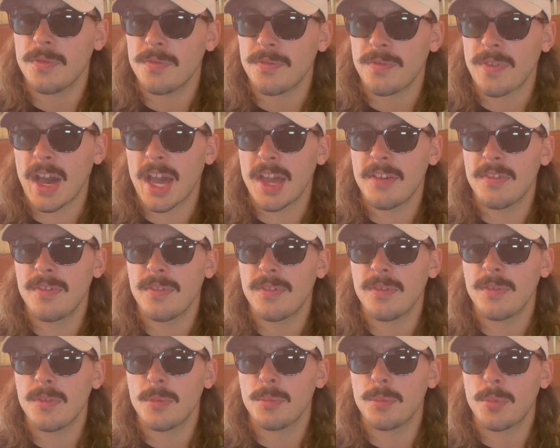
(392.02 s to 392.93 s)

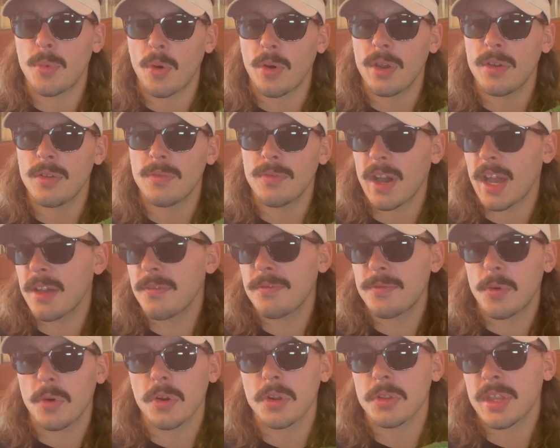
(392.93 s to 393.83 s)

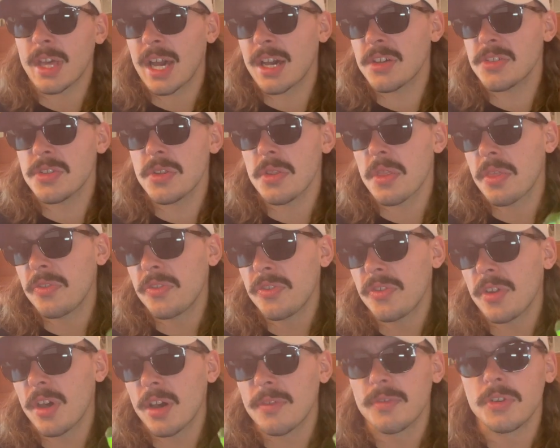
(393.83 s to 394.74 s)
5.54 thousandths
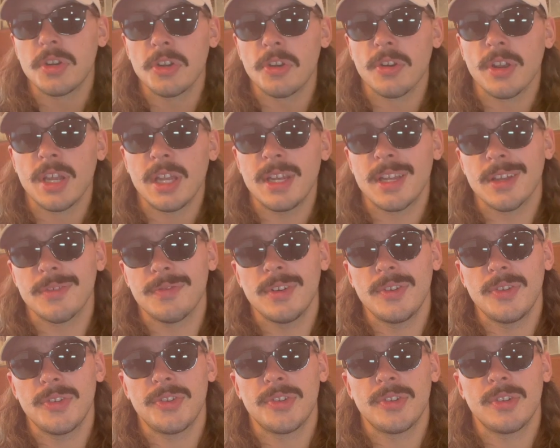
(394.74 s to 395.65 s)
of a degree
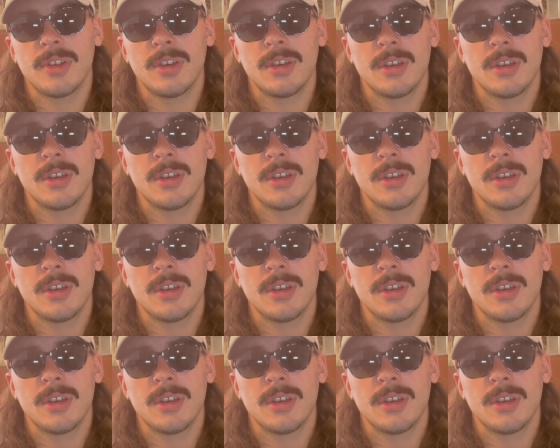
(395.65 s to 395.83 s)
difference.